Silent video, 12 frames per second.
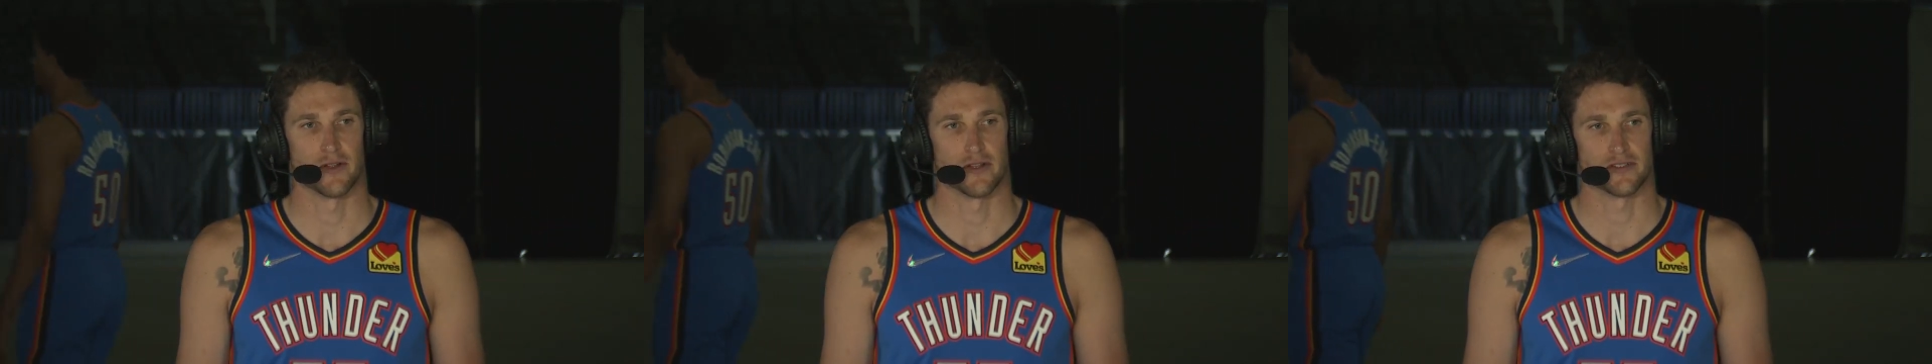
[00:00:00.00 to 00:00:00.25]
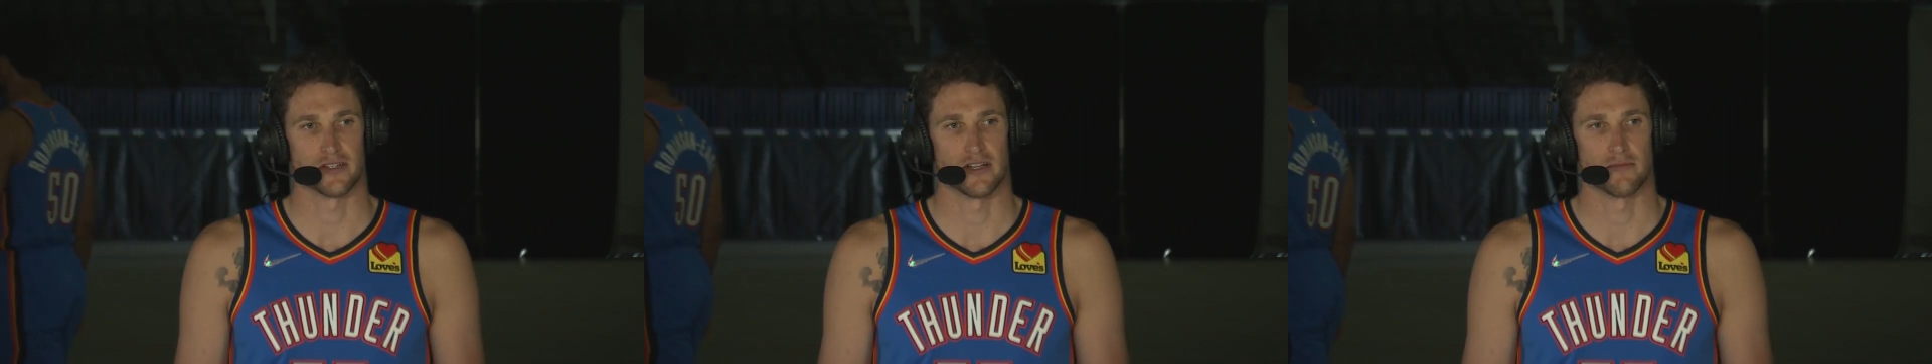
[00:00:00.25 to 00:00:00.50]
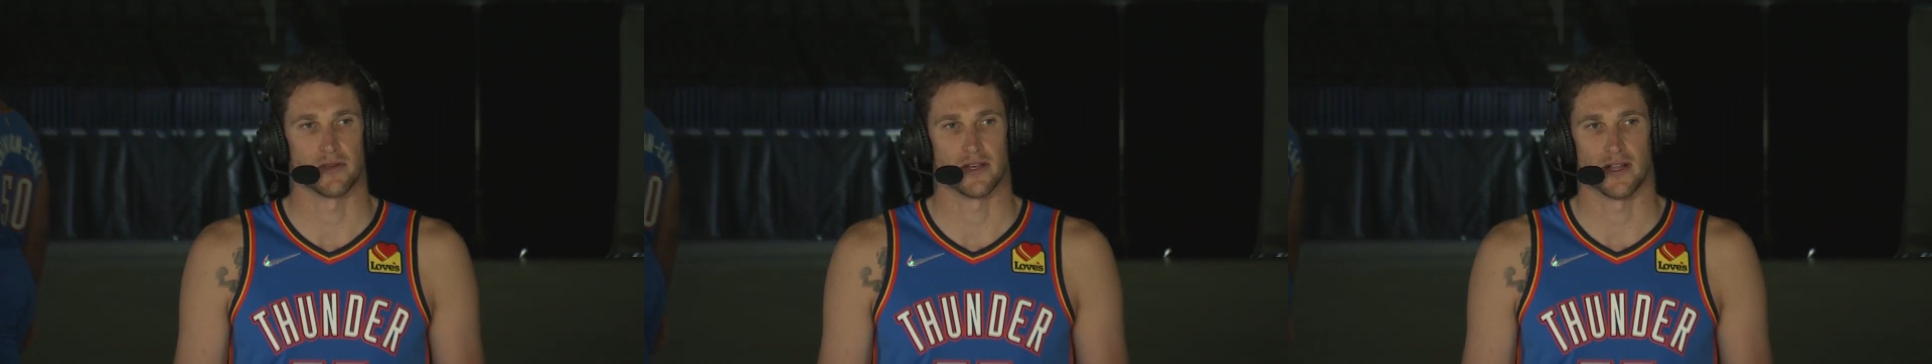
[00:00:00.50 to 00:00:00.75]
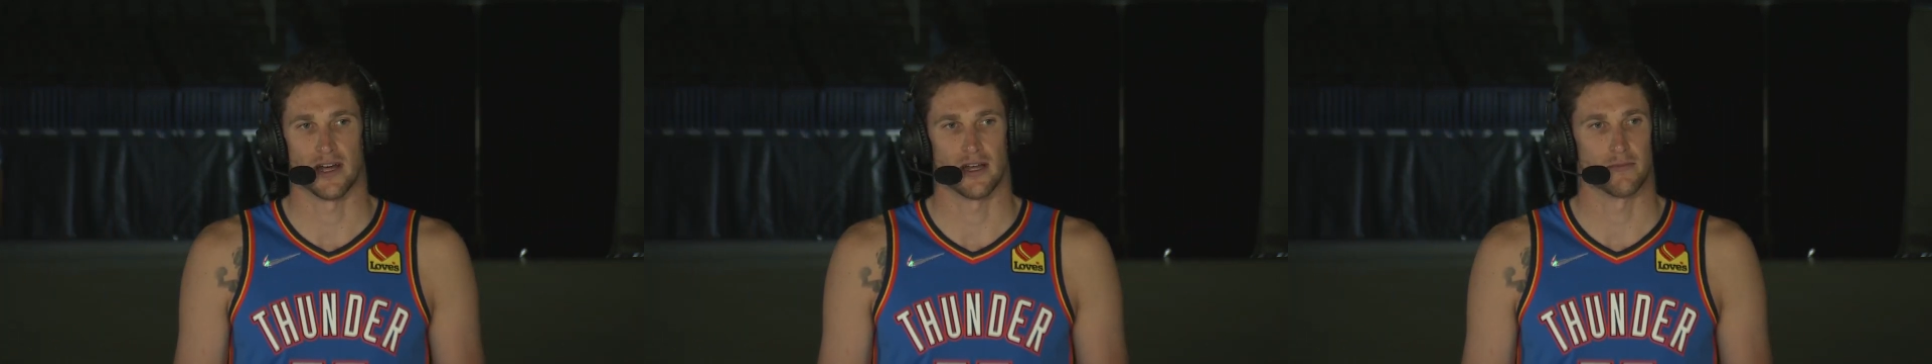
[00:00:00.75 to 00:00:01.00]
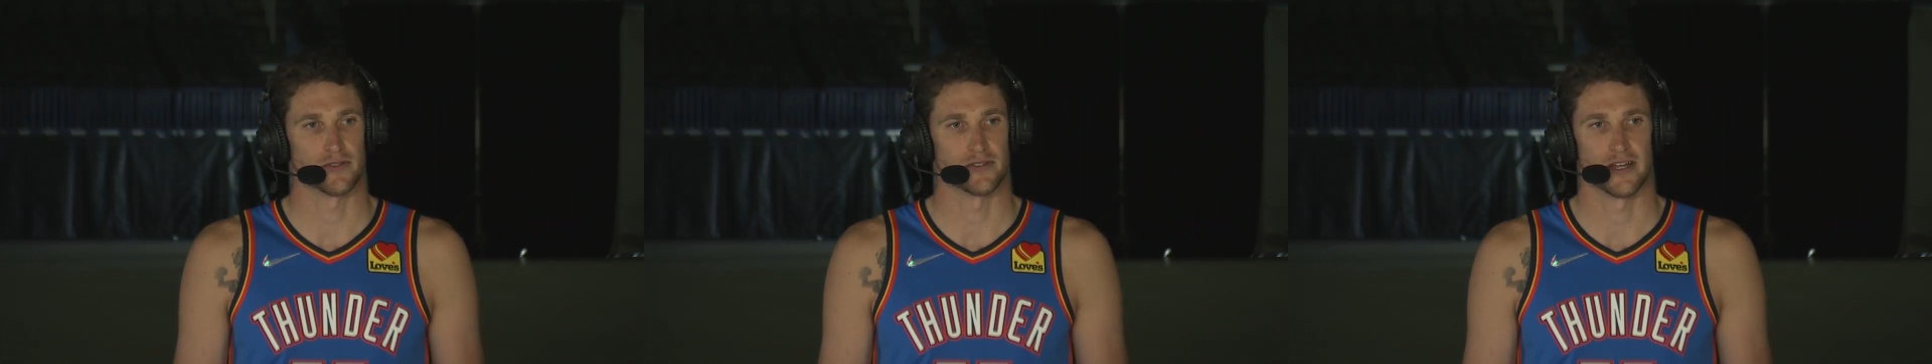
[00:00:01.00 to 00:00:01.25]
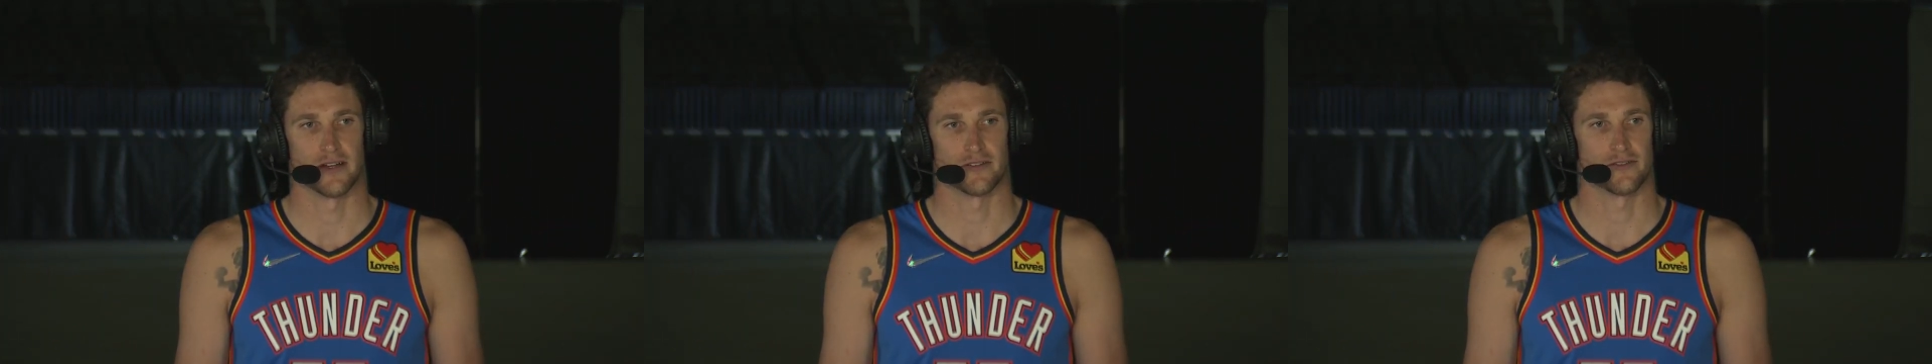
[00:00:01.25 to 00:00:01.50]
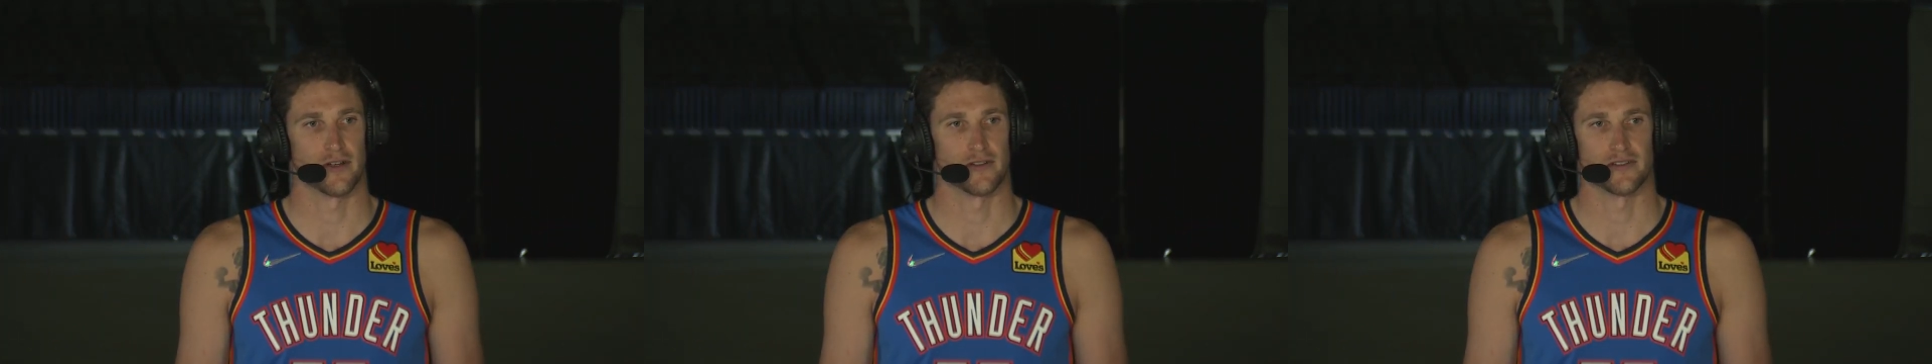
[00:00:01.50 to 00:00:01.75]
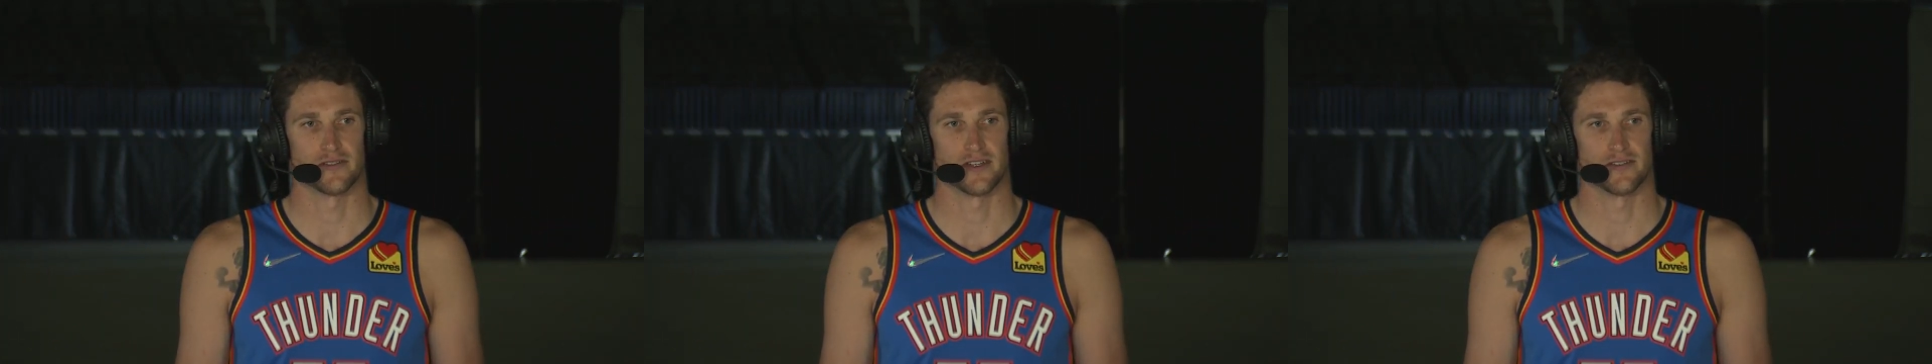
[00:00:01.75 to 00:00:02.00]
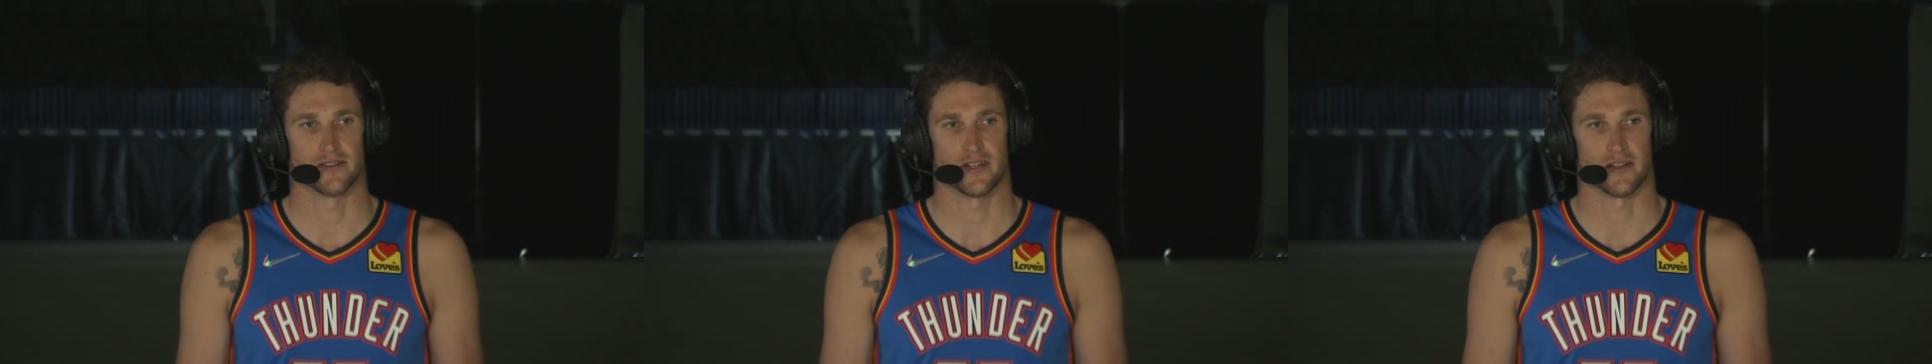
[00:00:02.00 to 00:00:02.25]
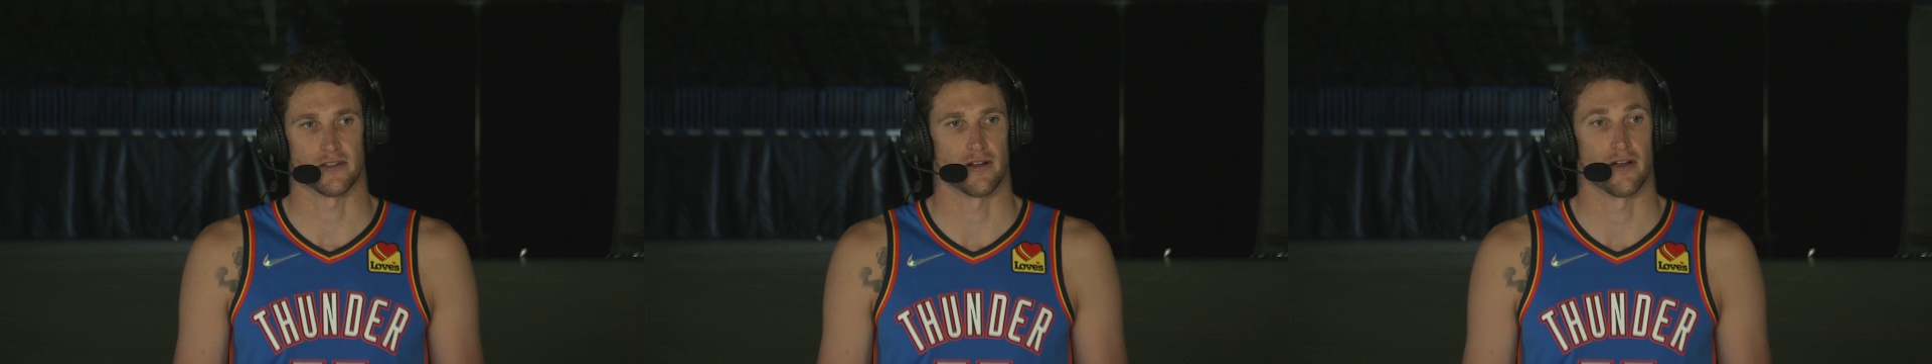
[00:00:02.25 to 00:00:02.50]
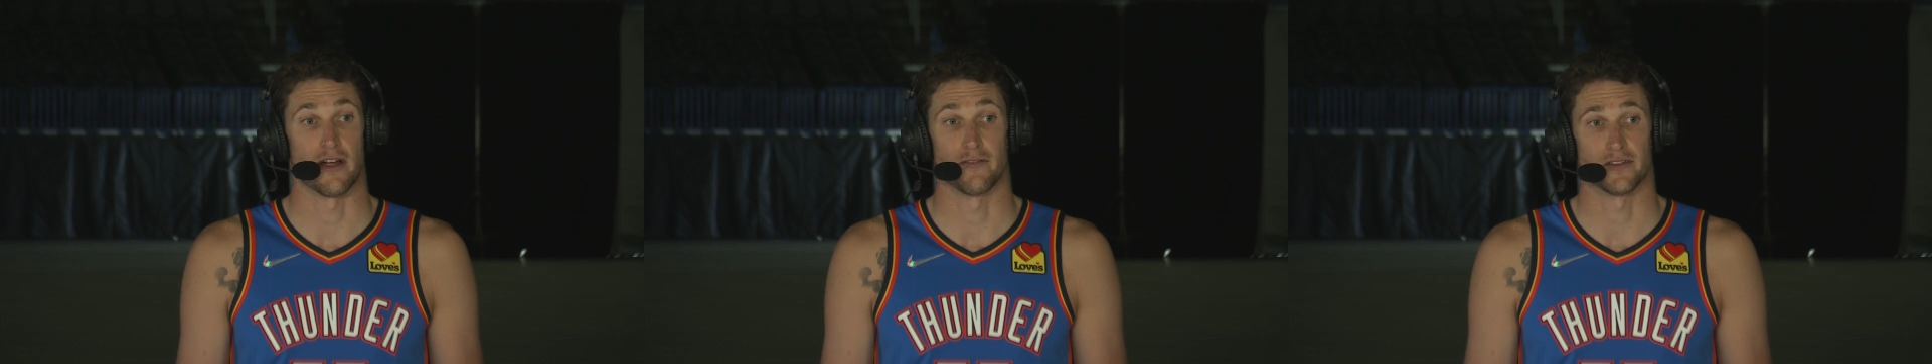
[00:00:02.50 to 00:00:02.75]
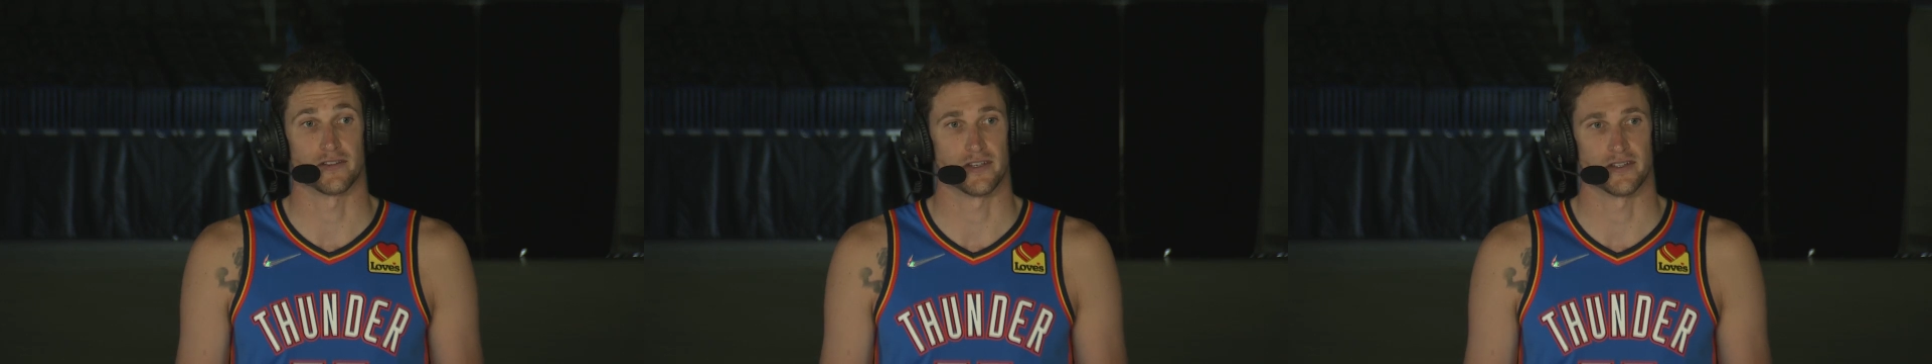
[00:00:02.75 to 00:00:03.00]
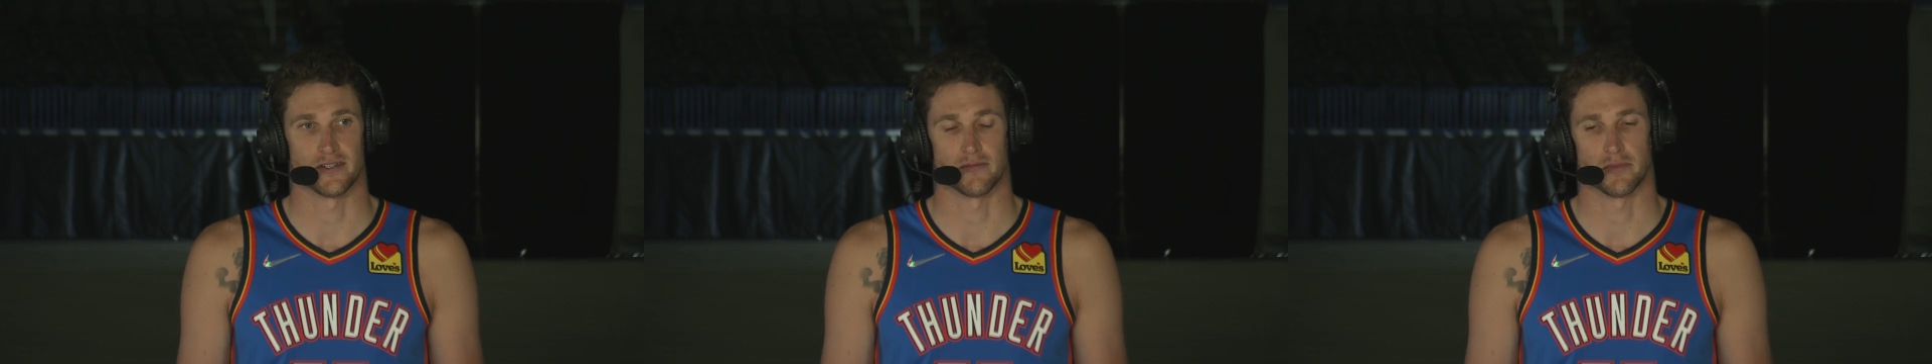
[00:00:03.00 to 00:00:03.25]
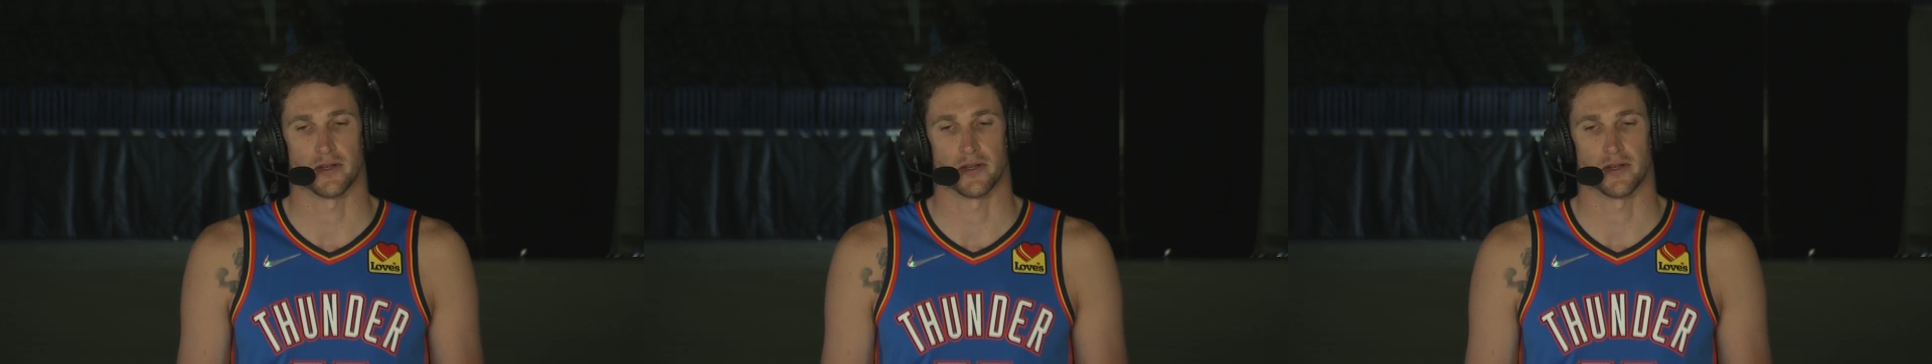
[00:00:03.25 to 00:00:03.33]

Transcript: You know, there's going to be a lot of ups and downs throughout the season, like there are every season,